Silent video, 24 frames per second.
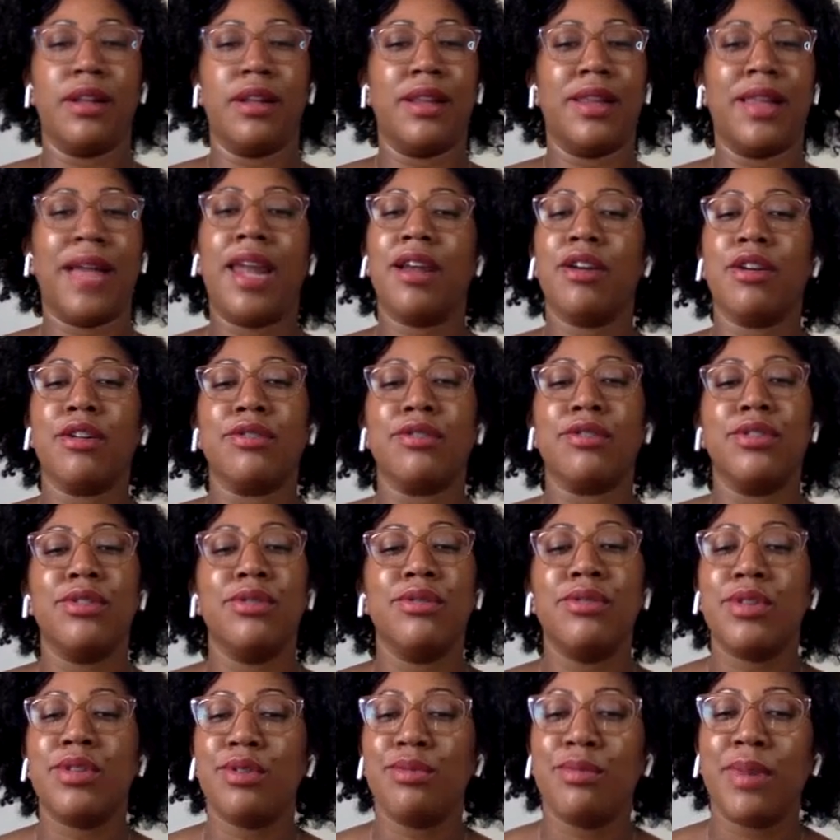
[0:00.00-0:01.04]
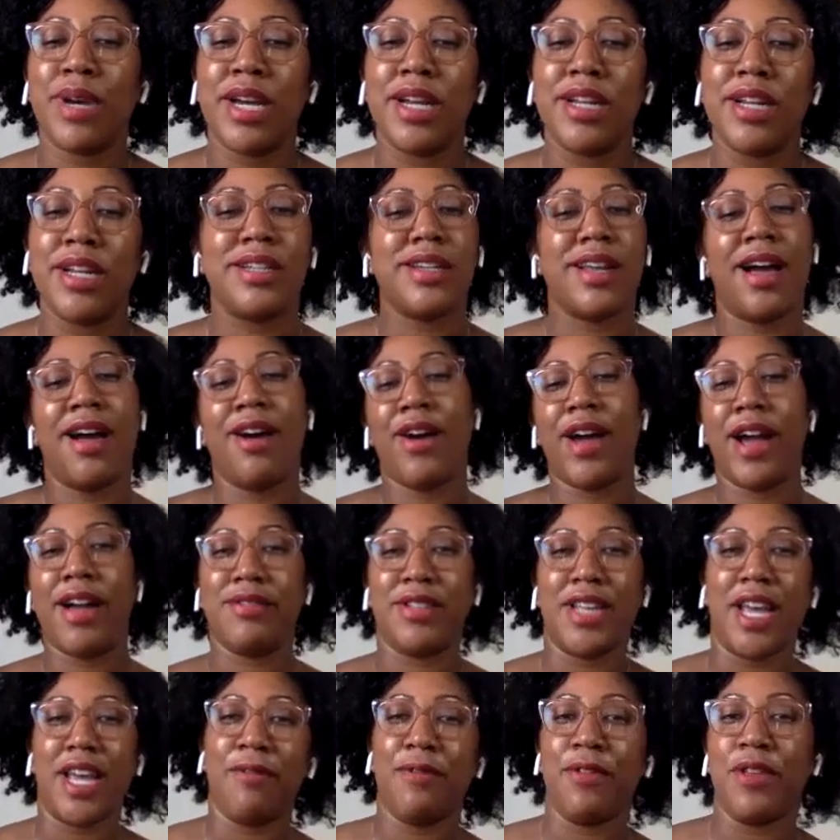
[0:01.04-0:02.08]
a lot of girls do too much, I don't
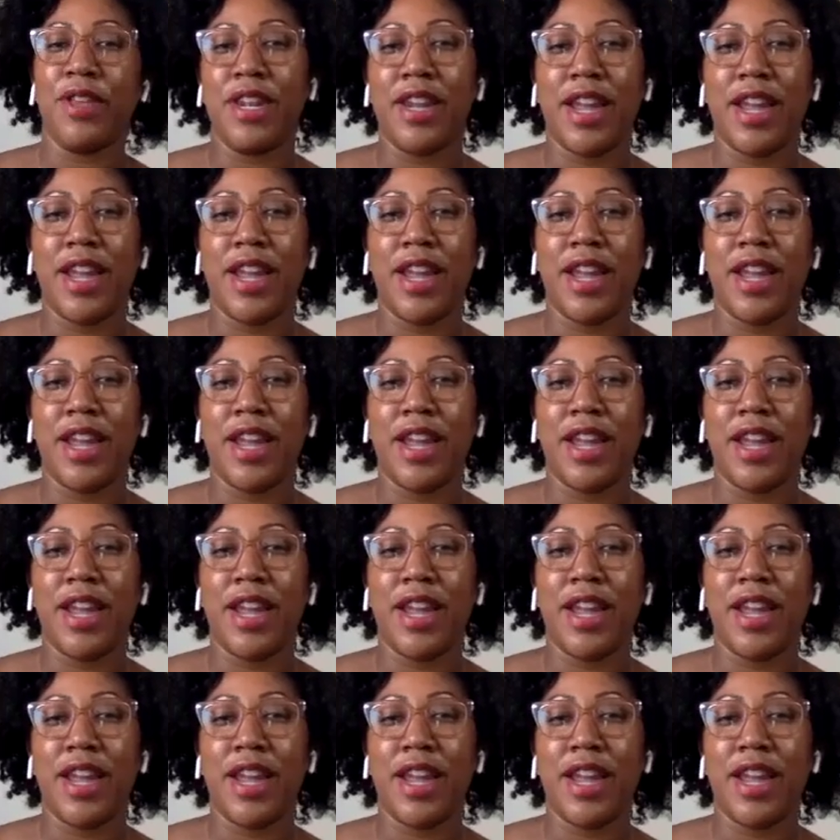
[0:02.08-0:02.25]
have time for